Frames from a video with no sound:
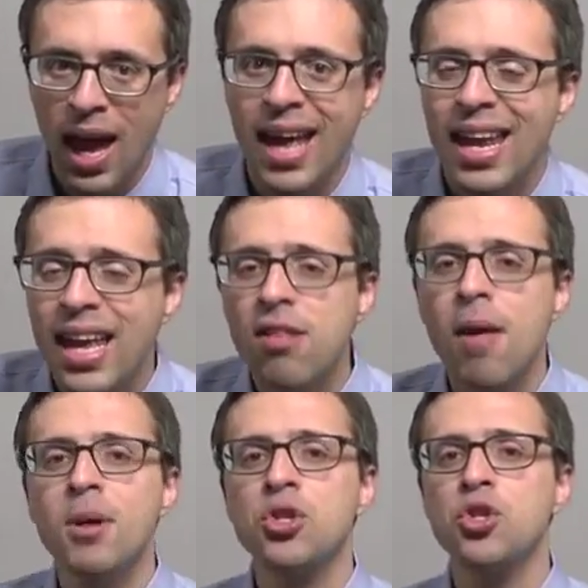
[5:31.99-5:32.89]
And it is
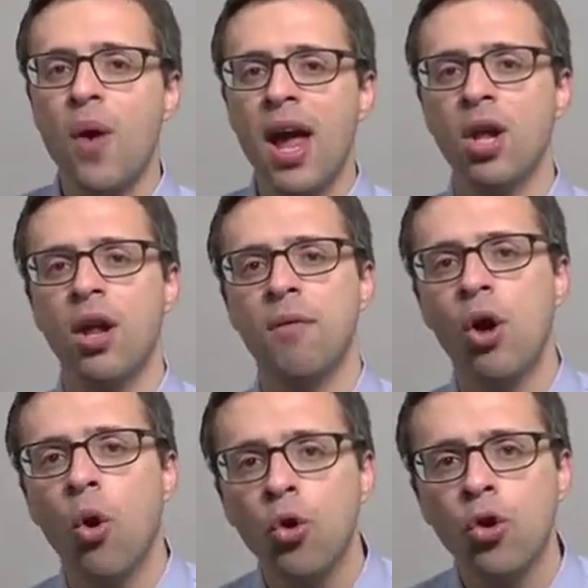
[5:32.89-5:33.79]
a betrayal of
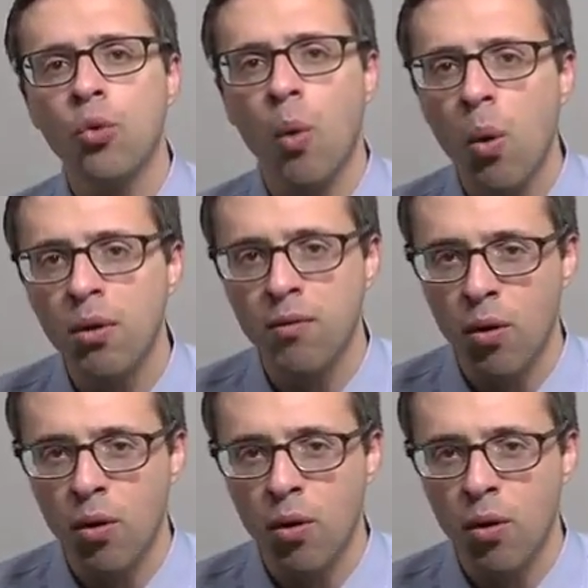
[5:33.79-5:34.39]
the older rural